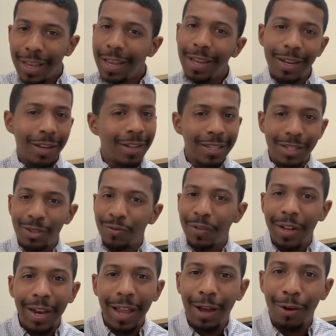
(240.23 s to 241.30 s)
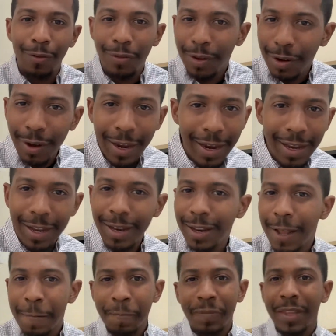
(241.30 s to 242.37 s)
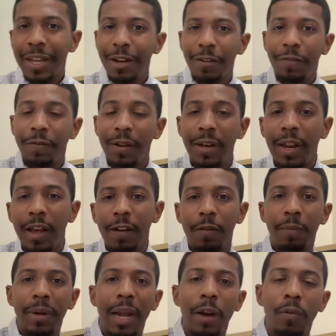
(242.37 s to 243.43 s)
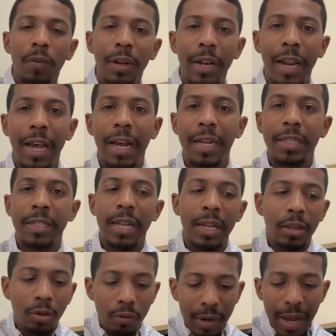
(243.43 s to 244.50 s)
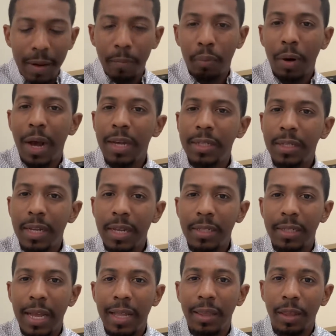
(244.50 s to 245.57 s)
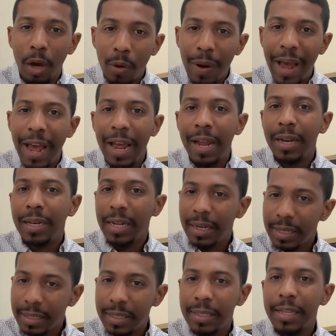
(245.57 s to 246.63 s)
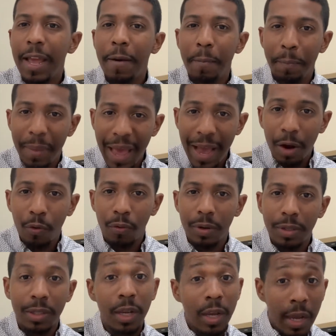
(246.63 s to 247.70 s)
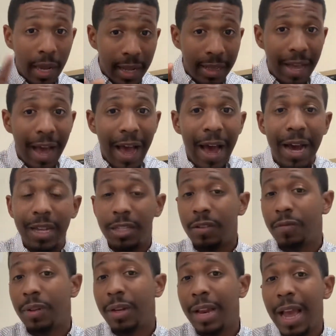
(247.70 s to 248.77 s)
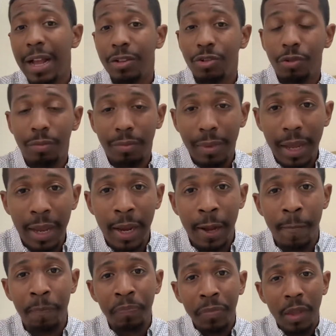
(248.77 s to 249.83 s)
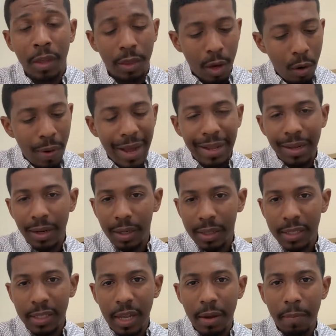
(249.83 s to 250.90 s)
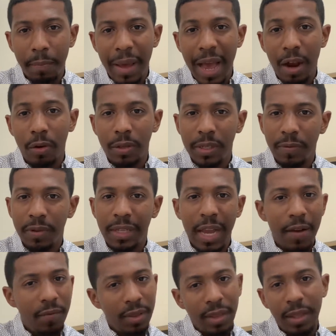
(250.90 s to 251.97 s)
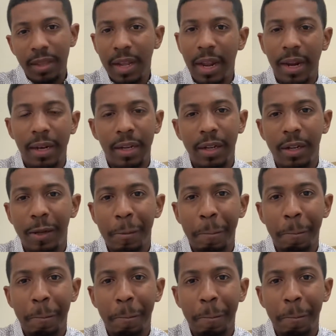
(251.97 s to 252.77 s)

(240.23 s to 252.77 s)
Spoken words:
didn't just fell out. He done fell out. But I realized that through that process, that though I had did a step backwards in the eyes of the natural man, though I did a step backwards, it was everything that I needed.